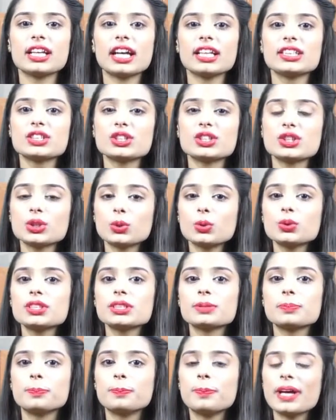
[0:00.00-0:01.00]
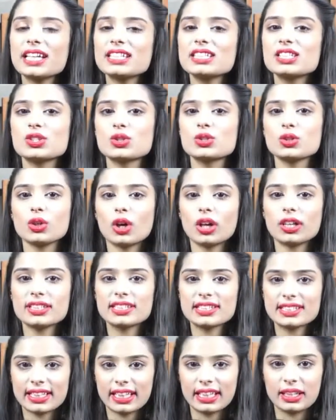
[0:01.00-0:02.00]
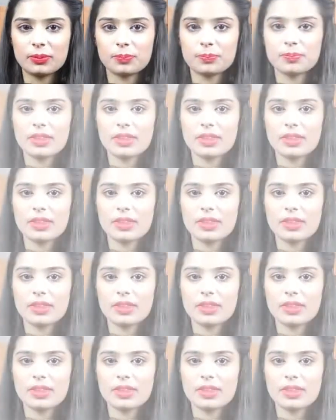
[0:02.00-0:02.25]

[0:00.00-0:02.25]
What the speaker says: that suits best to your skin.